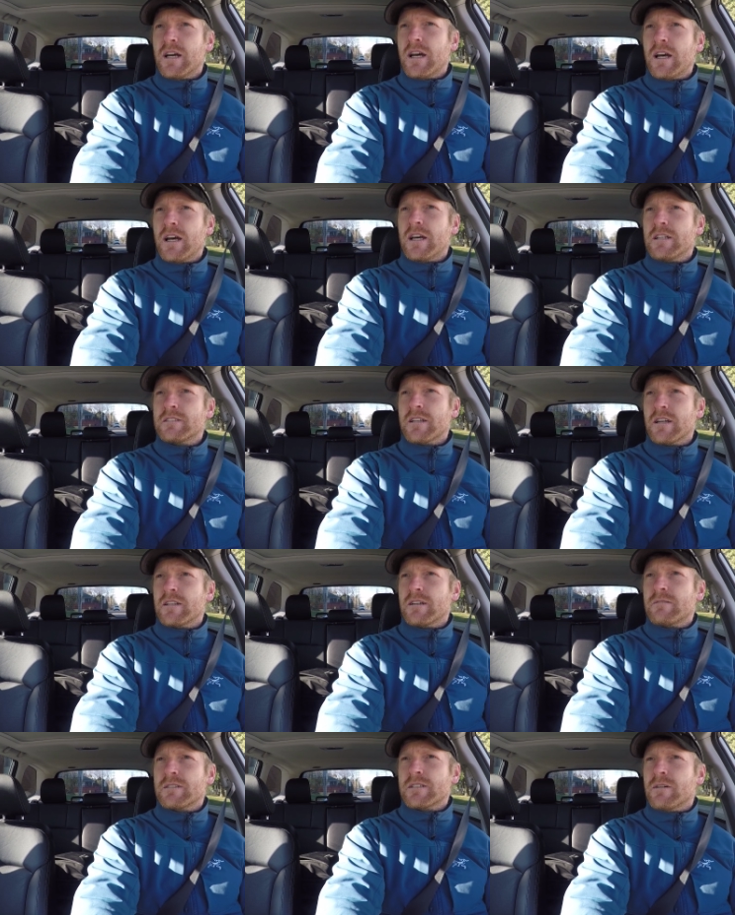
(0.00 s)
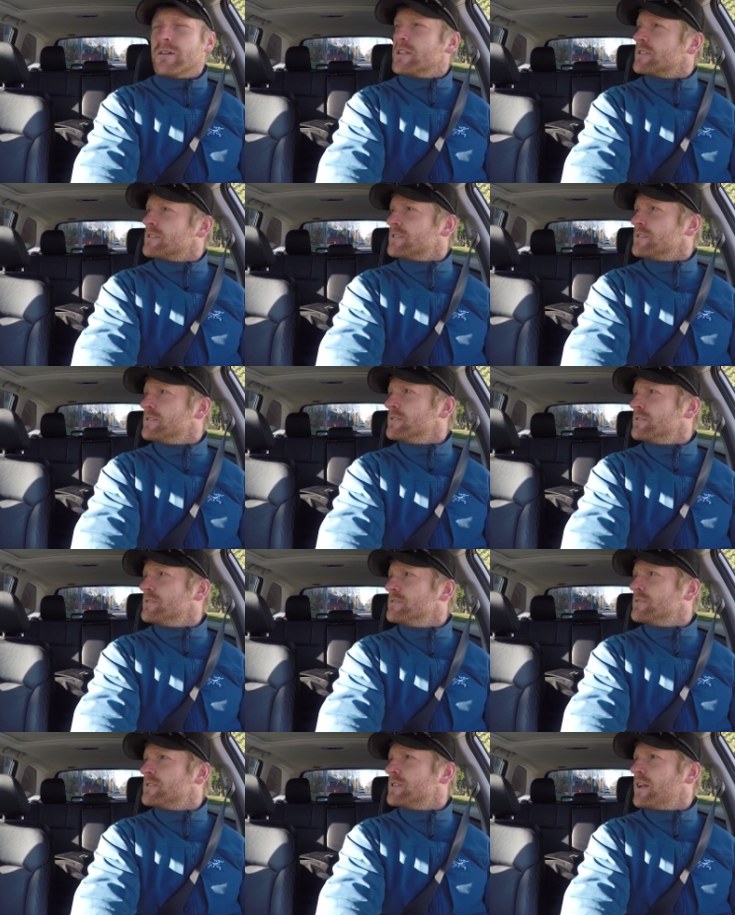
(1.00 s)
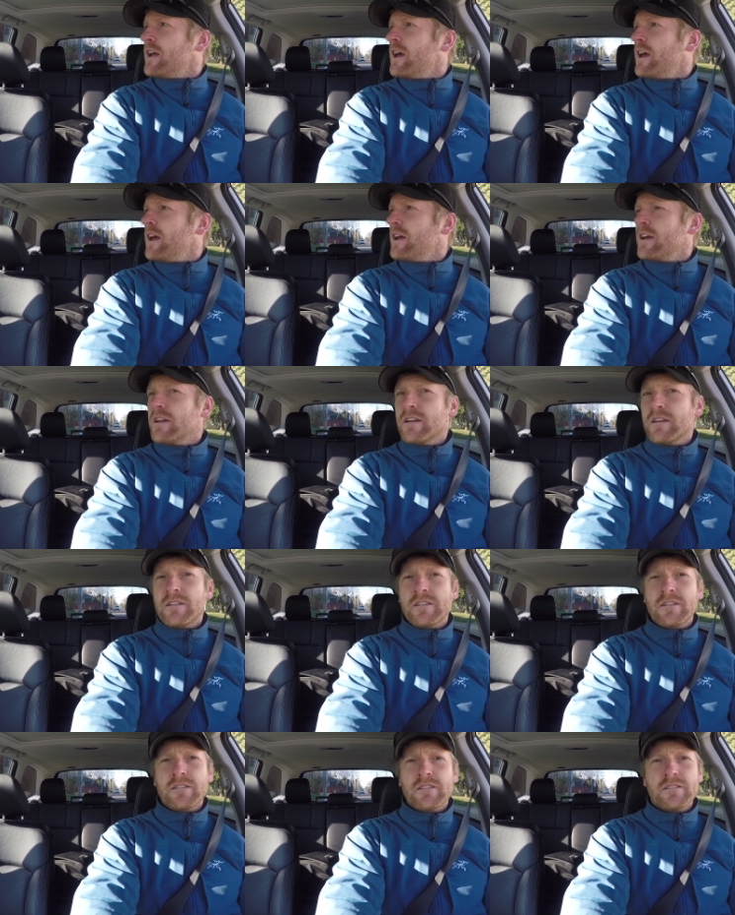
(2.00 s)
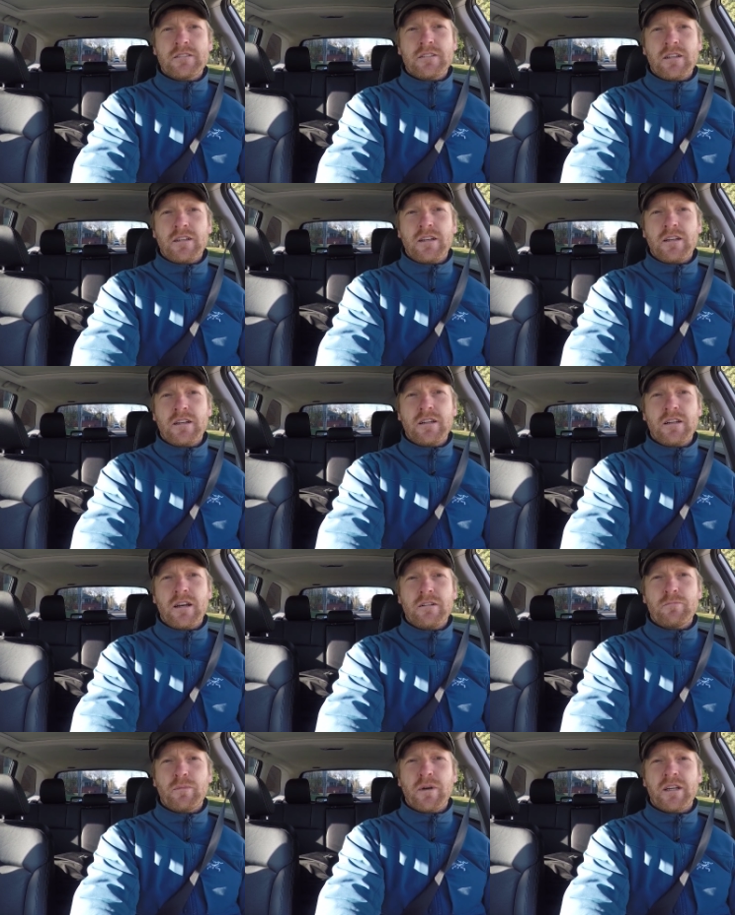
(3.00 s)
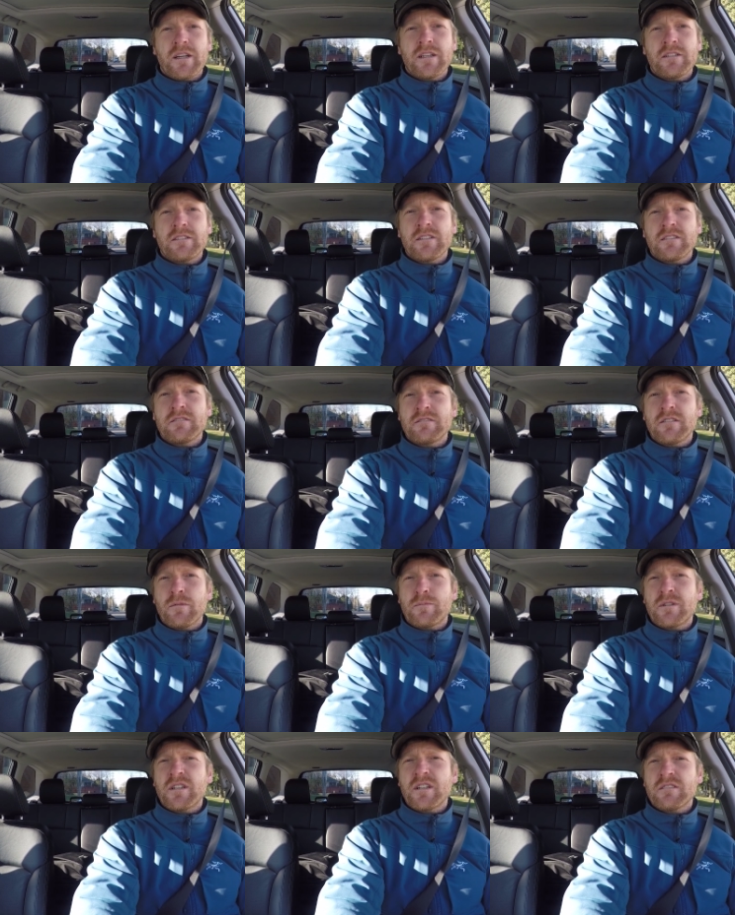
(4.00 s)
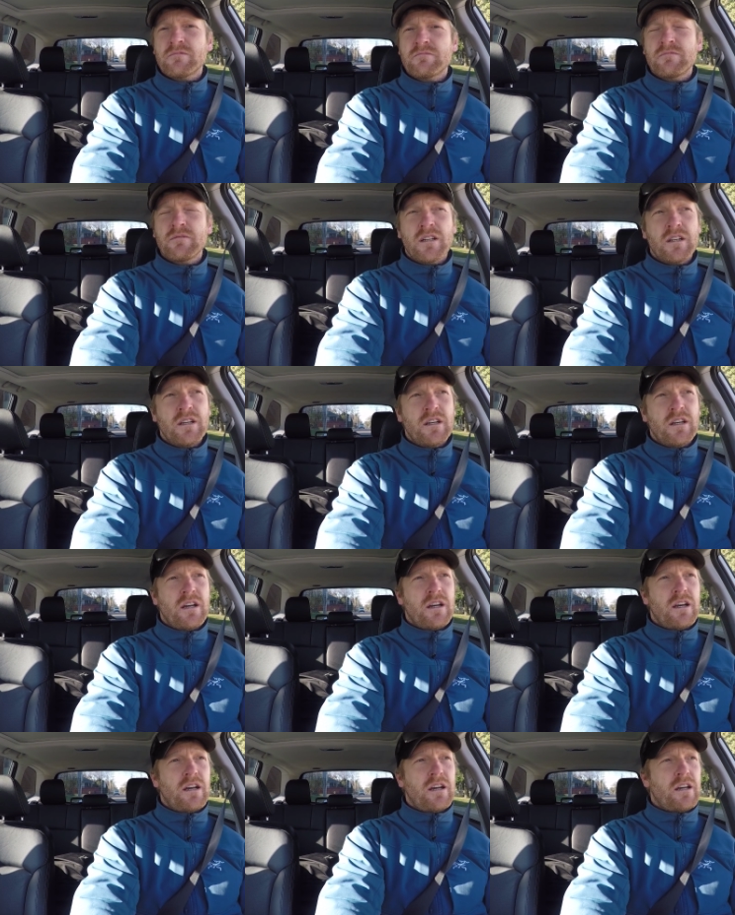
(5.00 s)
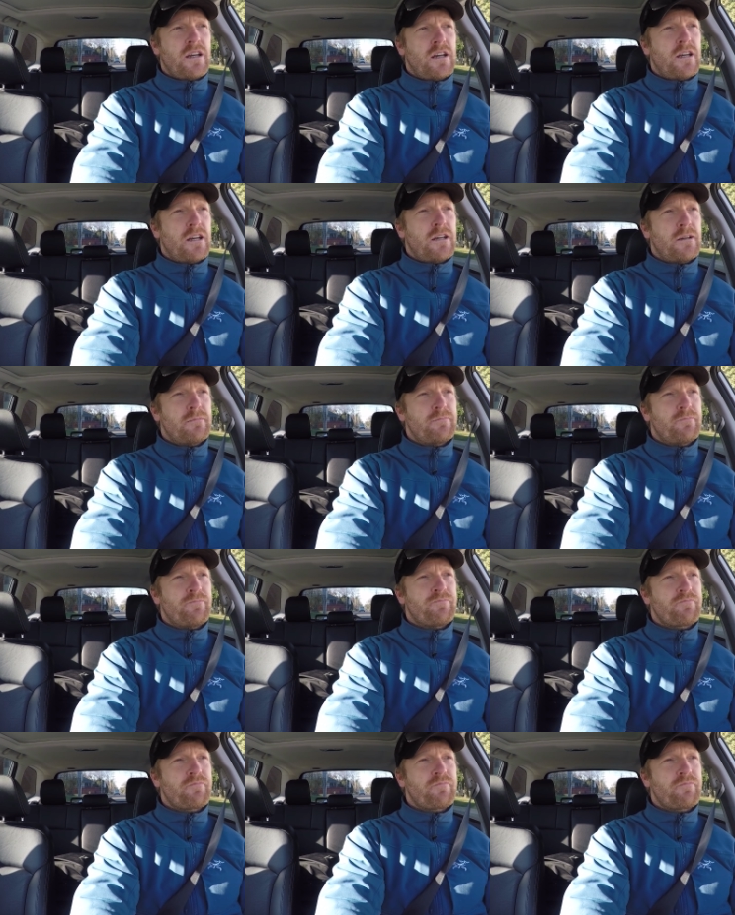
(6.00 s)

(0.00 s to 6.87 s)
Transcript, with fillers: Uh, the site that we're going to today is uh, out by Hinton, Alberta. Um,